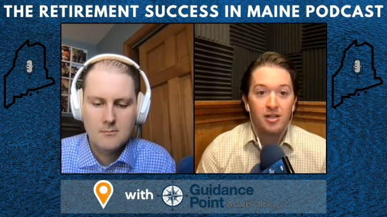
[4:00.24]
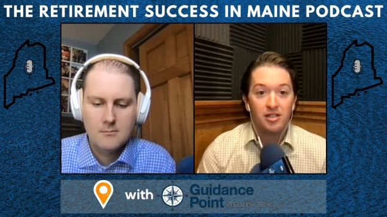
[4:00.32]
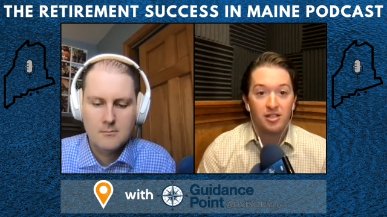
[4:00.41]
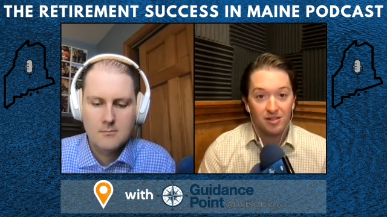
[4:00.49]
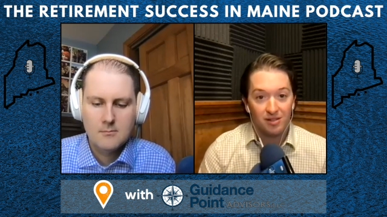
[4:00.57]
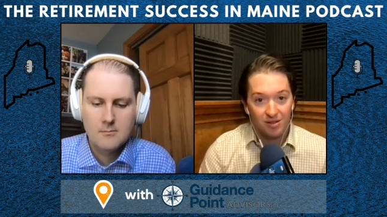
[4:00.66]

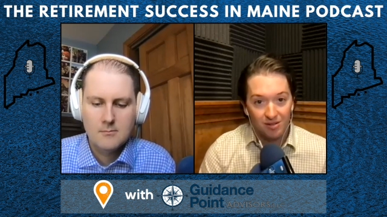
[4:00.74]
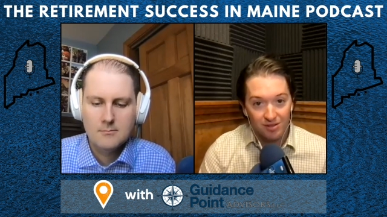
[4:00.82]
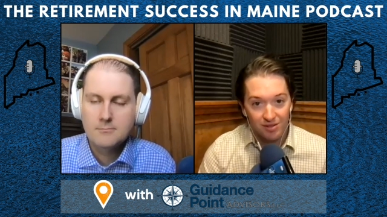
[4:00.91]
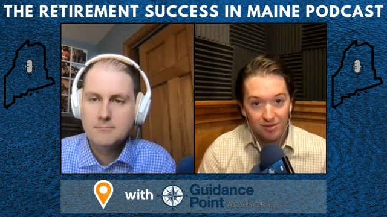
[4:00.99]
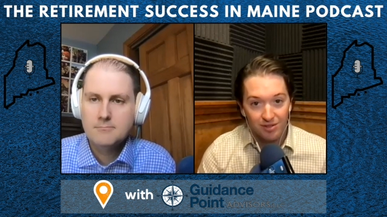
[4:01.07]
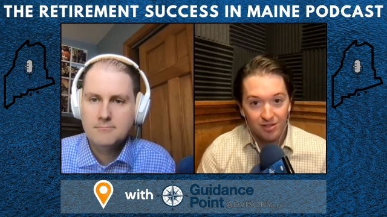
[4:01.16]
Speaker 1: She is
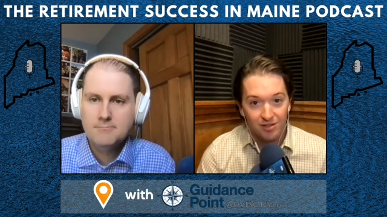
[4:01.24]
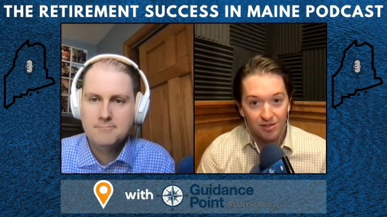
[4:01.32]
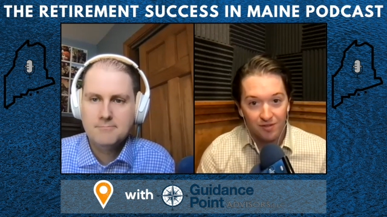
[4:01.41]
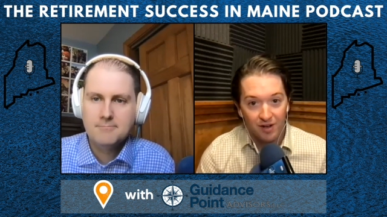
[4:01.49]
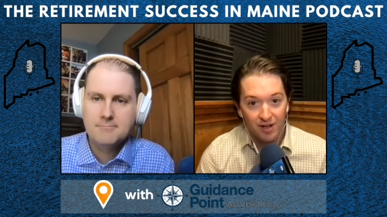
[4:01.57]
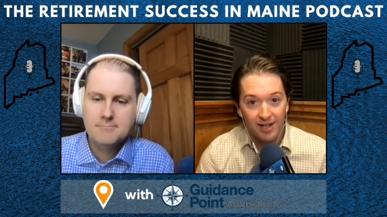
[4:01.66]
also a
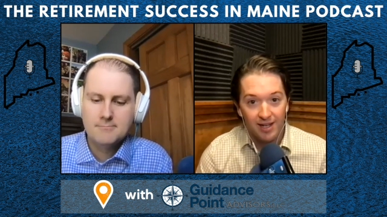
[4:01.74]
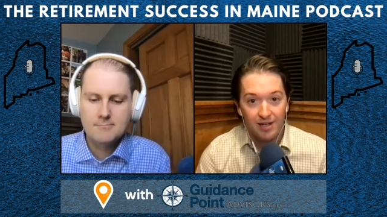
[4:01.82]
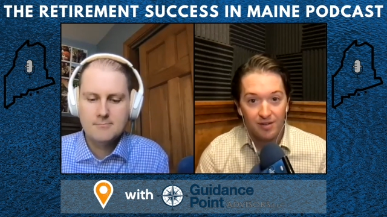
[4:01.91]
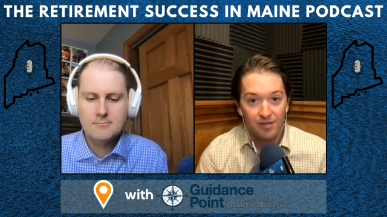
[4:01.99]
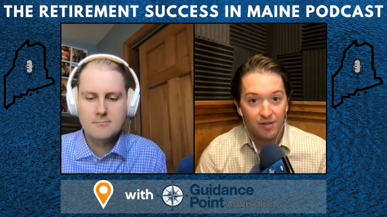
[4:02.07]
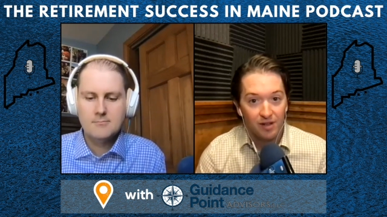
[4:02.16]
certified end
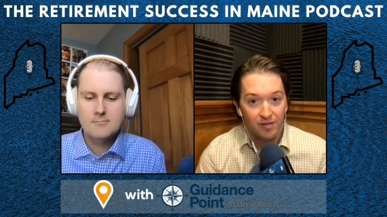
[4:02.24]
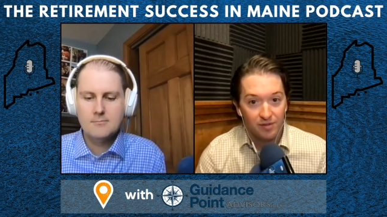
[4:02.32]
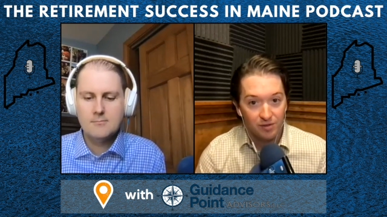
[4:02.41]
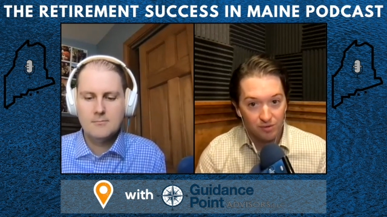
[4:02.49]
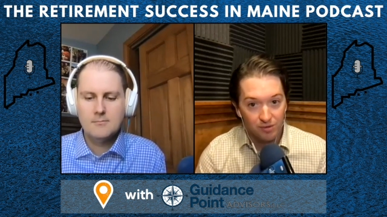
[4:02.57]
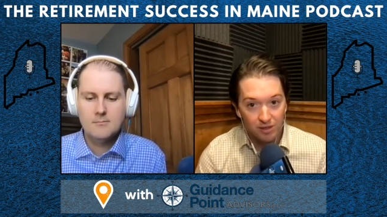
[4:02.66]
of life
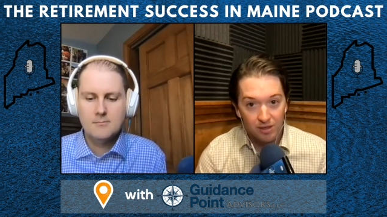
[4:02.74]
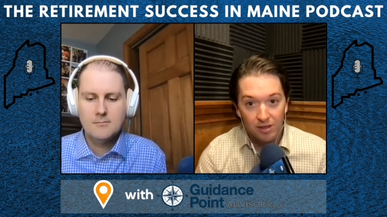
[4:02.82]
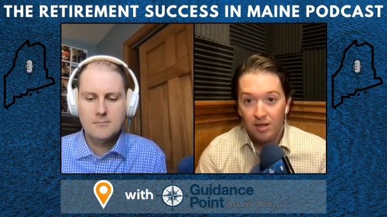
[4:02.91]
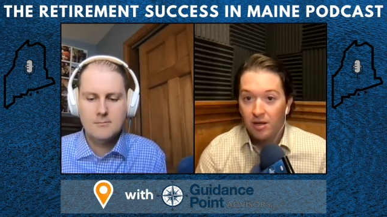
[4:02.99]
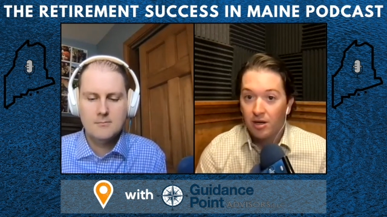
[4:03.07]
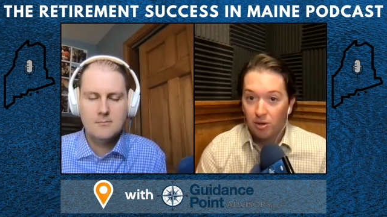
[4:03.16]
doula
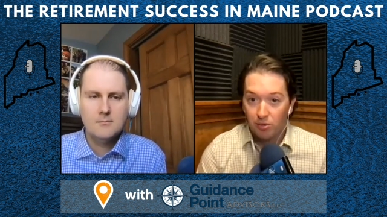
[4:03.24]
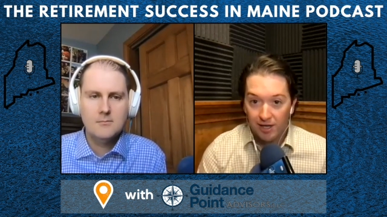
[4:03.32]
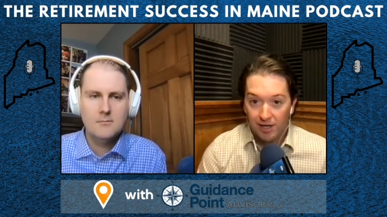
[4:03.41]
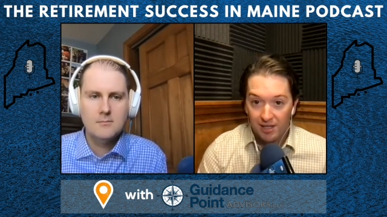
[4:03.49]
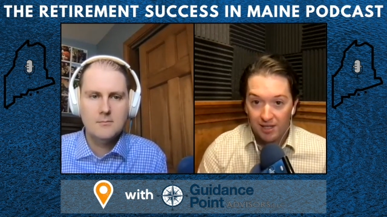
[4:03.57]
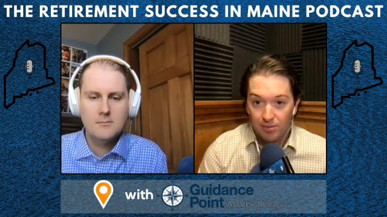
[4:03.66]

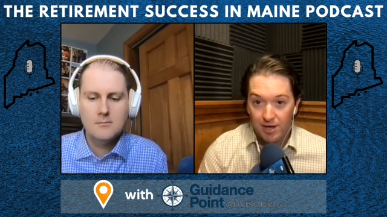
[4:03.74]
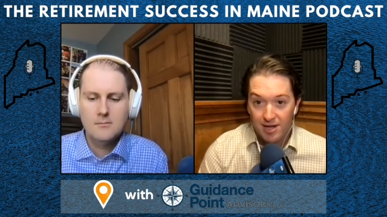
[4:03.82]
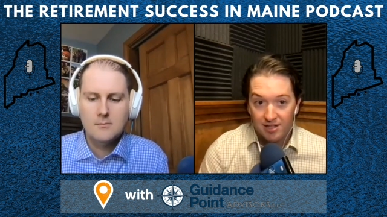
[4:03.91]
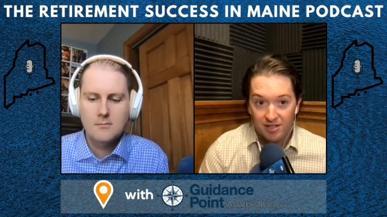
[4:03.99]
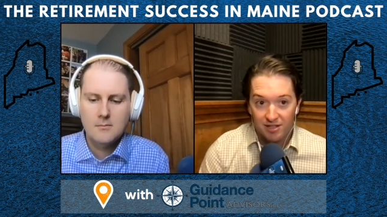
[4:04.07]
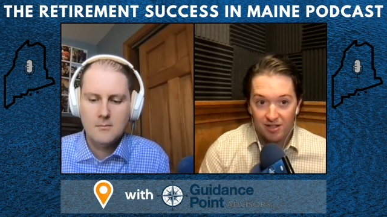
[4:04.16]
Reiki
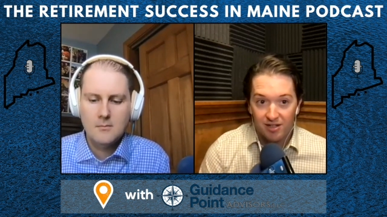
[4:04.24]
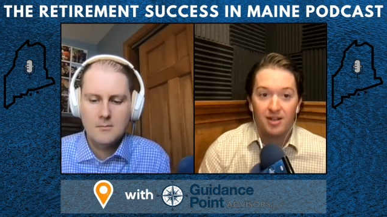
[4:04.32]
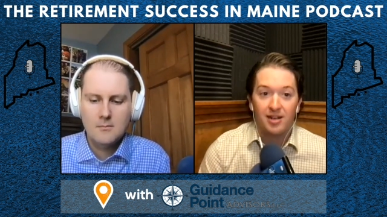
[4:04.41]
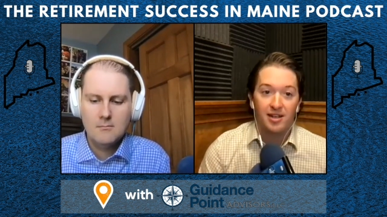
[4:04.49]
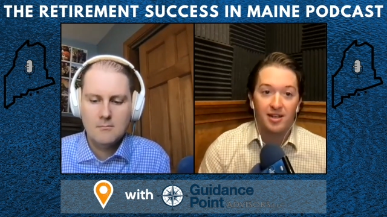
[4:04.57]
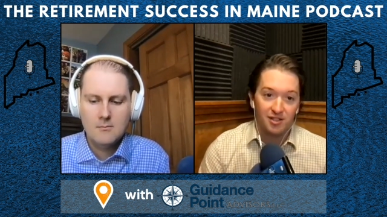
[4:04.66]
master,
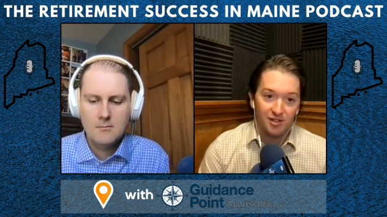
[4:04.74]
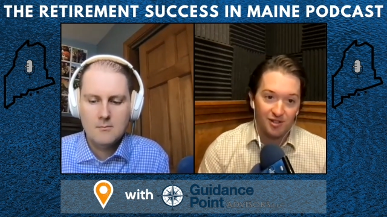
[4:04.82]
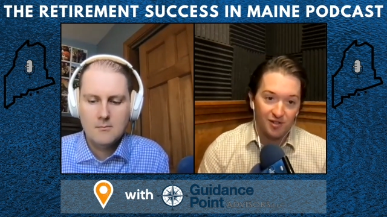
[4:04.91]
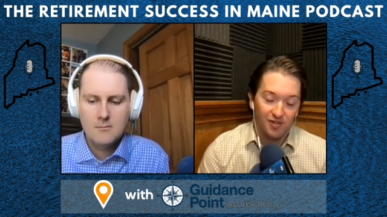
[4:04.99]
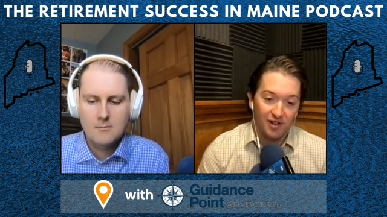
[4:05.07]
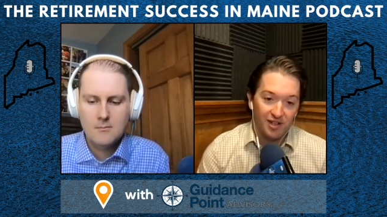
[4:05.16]
and a
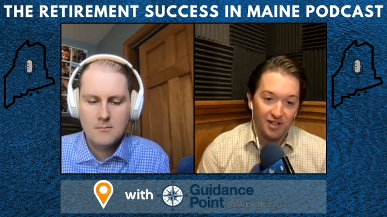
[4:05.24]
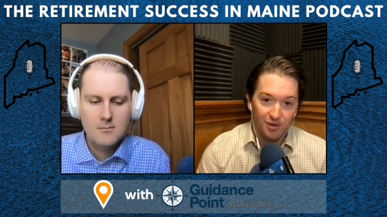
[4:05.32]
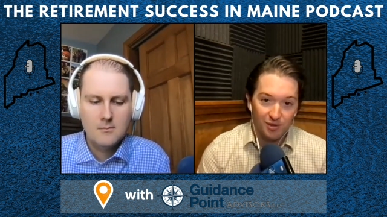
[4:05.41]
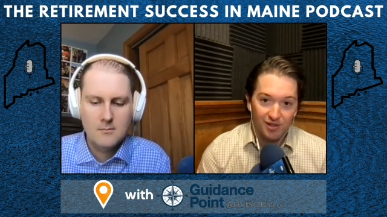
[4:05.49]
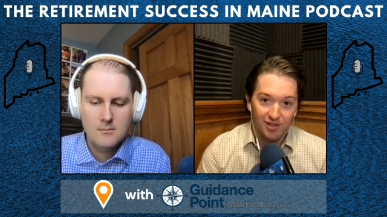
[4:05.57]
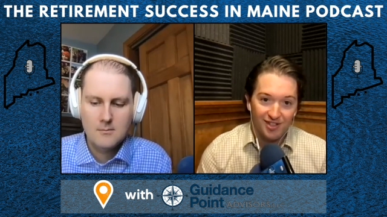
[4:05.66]
certified
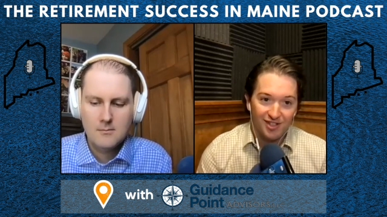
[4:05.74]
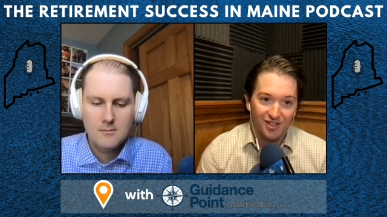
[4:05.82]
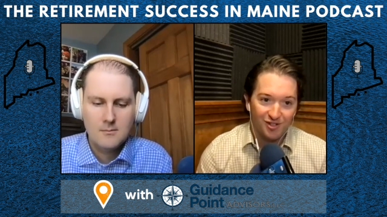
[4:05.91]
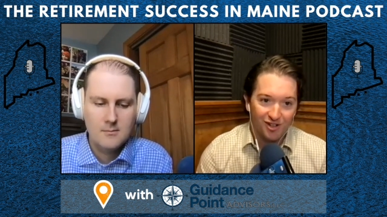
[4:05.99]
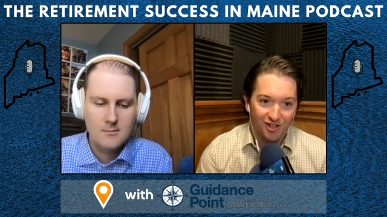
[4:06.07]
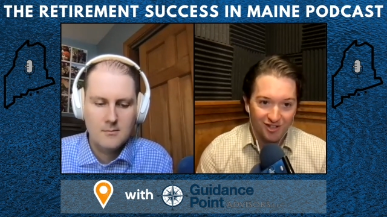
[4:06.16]
yoga
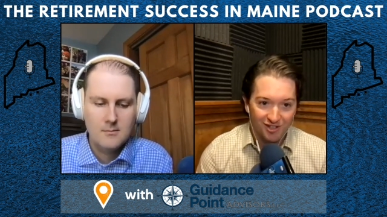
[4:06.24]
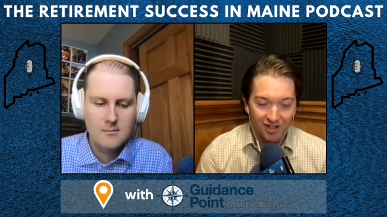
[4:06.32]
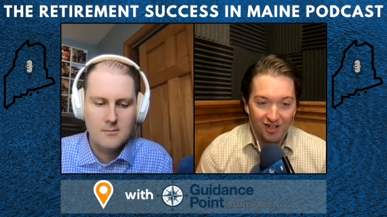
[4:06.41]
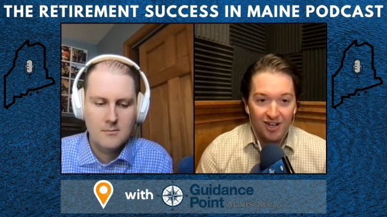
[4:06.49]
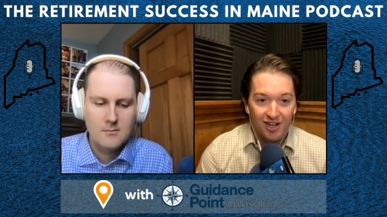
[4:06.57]
instructor.